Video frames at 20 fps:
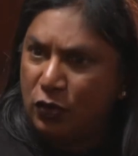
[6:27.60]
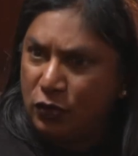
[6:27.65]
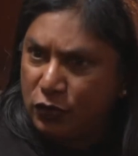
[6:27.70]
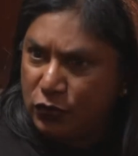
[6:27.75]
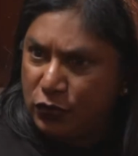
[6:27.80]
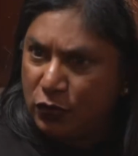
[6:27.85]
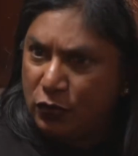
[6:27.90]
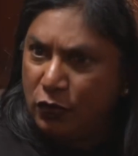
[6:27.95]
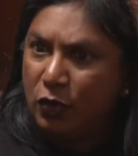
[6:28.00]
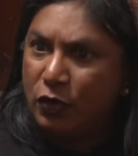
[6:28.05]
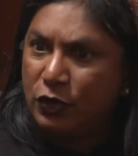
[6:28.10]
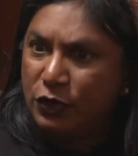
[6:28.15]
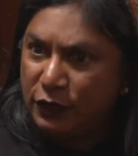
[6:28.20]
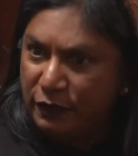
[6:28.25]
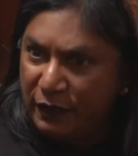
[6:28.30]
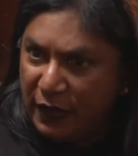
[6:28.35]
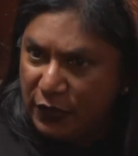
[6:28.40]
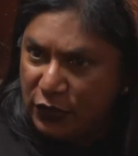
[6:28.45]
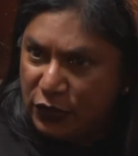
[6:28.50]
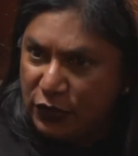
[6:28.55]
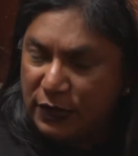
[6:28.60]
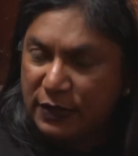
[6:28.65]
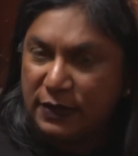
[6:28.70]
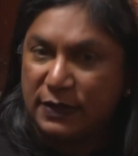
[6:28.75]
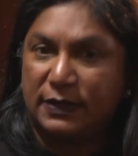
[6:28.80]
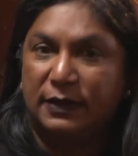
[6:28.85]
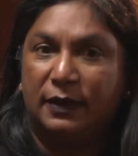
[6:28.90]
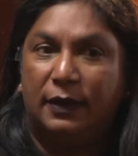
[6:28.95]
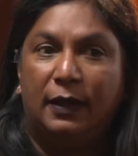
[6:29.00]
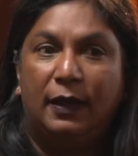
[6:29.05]
control
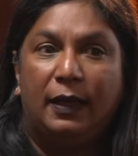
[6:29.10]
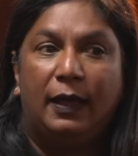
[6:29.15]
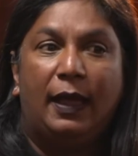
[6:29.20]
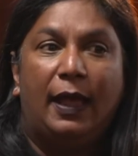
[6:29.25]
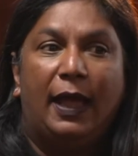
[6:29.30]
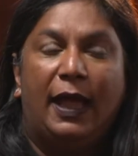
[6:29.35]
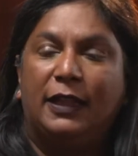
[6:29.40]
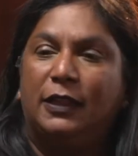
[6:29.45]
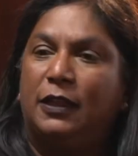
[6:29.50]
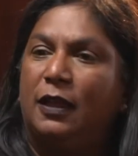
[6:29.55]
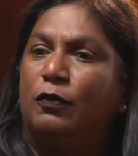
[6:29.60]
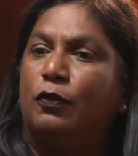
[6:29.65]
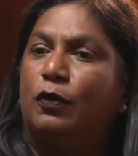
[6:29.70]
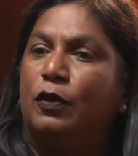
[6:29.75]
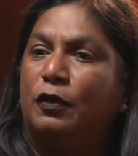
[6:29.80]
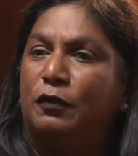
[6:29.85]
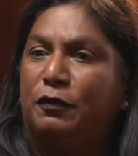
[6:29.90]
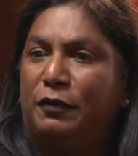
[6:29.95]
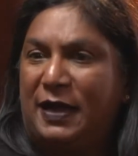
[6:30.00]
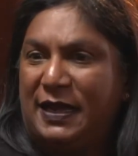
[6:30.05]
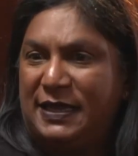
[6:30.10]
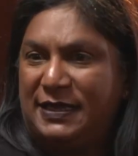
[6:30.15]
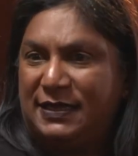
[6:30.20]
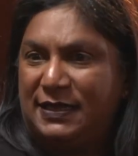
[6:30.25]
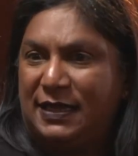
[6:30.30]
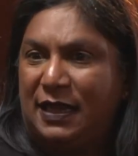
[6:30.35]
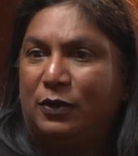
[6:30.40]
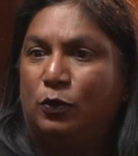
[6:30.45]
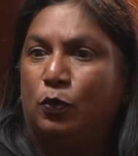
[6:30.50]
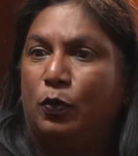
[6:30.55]
contraventions, and therefore
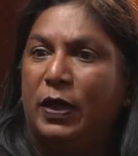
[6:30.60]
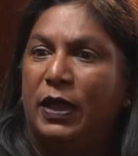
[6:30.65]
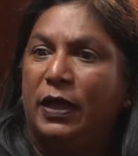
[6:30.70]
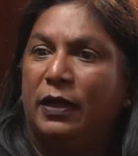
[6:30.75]
advised that